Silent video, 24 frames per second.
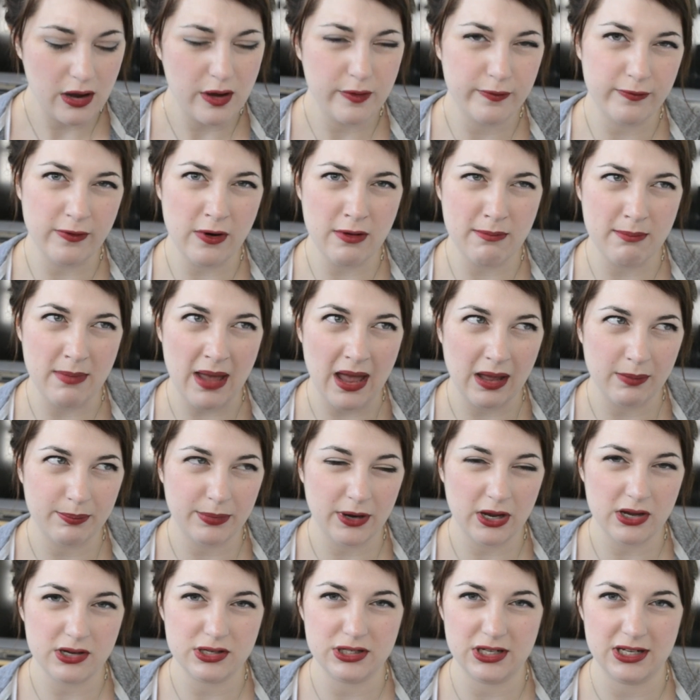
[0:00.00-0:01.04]
for a matte
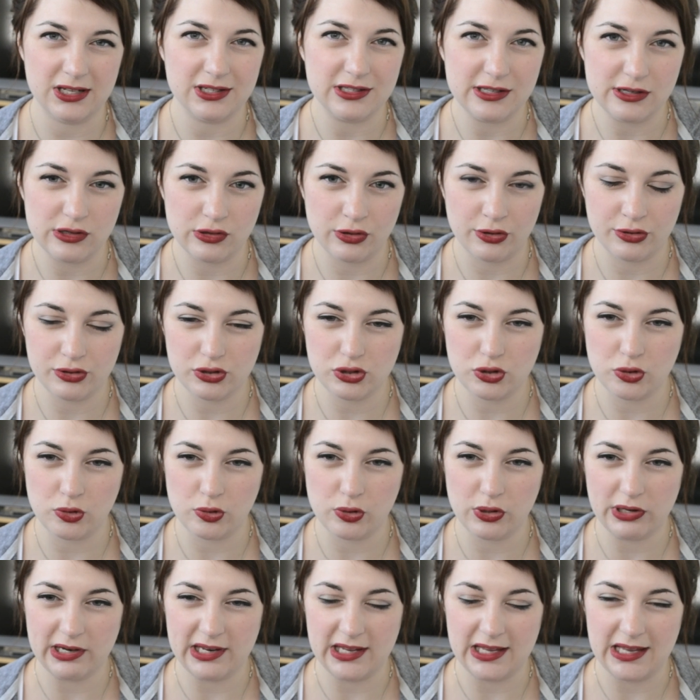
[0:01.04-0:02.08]
blush it's not
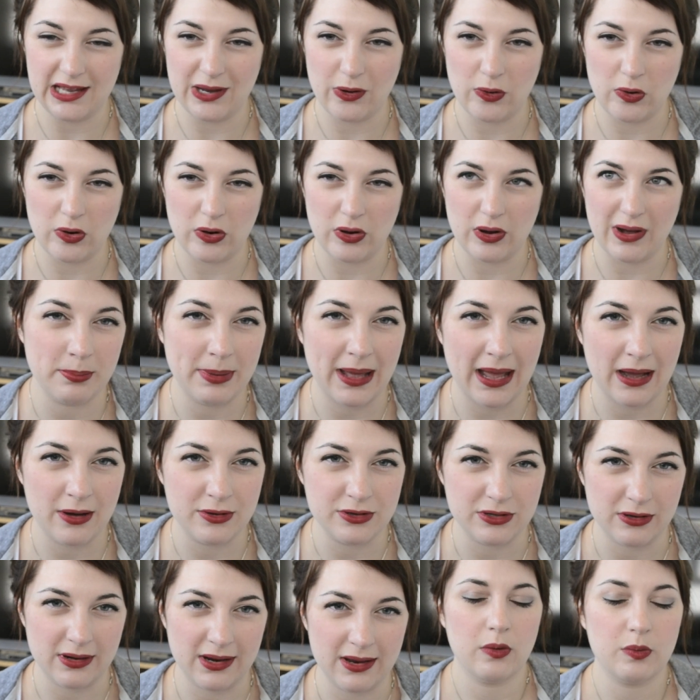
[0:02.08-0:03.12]
chalky or
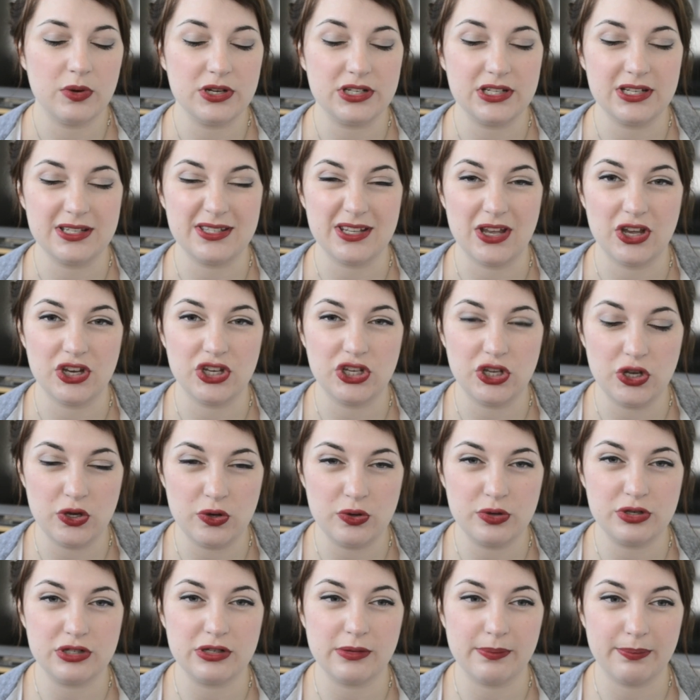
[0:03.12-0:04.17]
powdery, which is a
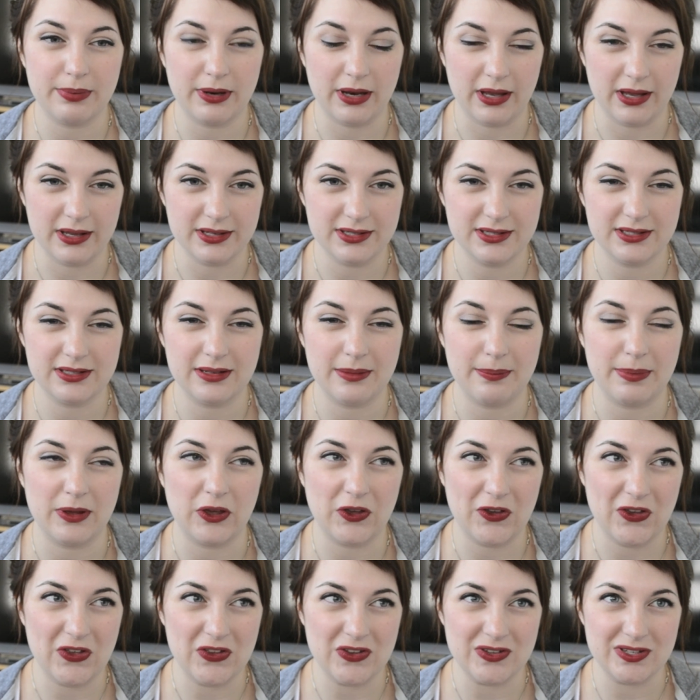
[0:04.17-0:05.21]
huge plus
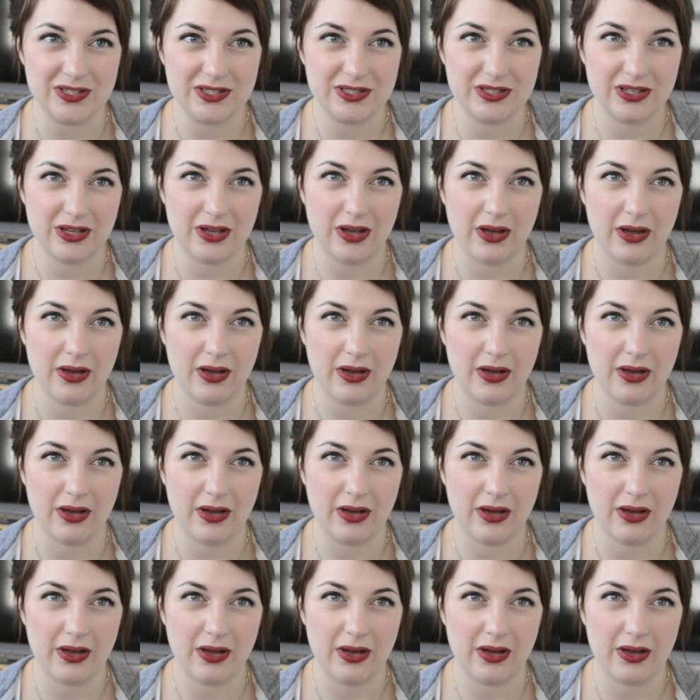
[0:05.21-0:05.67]
because